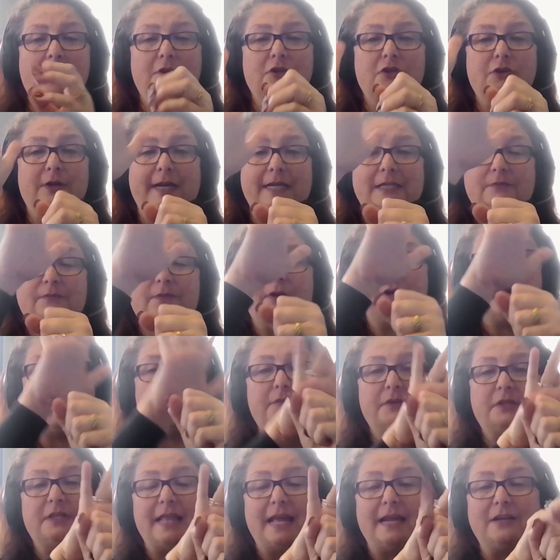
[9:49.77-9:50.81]
transfer it
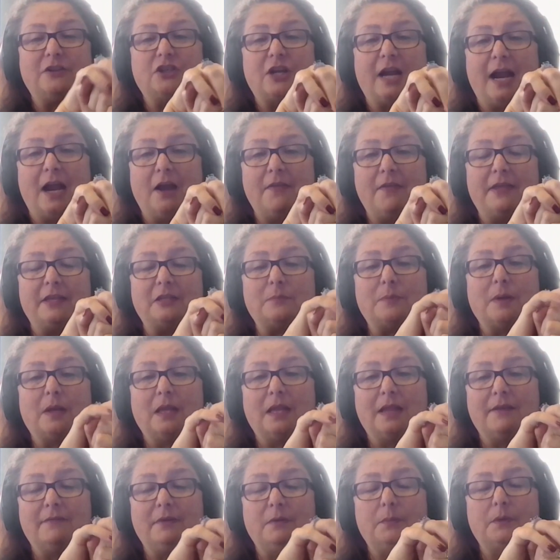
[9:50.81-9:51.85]
over to that child that has been
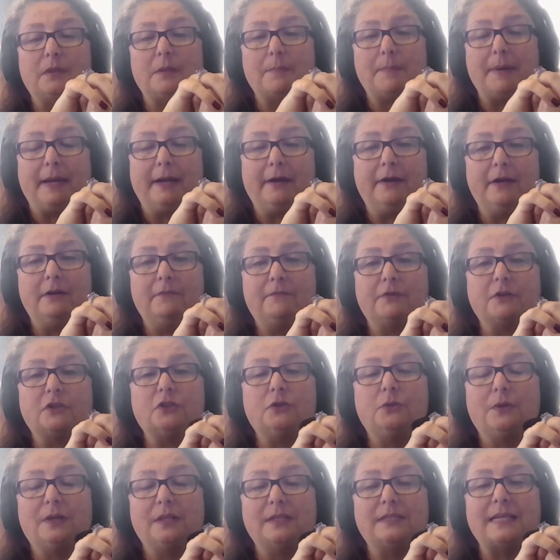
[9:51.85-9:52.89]
living with the parent for
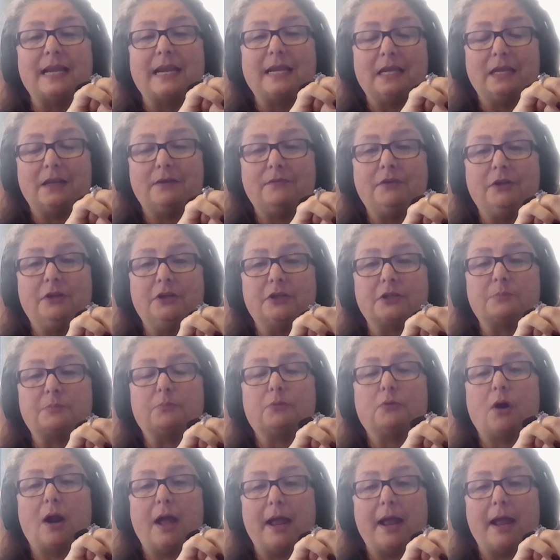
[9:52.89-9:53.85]
2 consecutive years